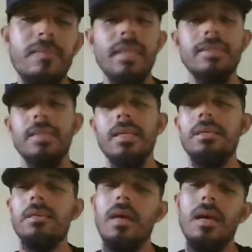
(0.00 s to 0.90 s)
vets
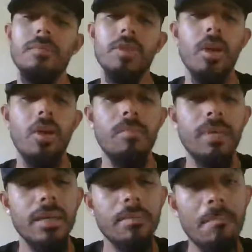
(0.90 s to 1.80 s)
in,
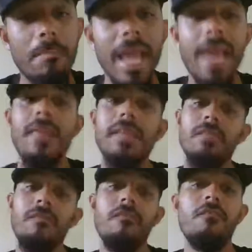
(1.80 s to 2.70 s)
but man, that's
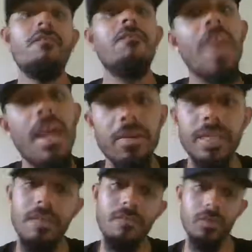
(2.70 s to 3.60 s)
a
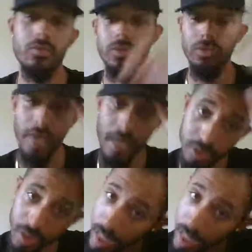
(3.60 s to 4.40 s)
very difficult stretch.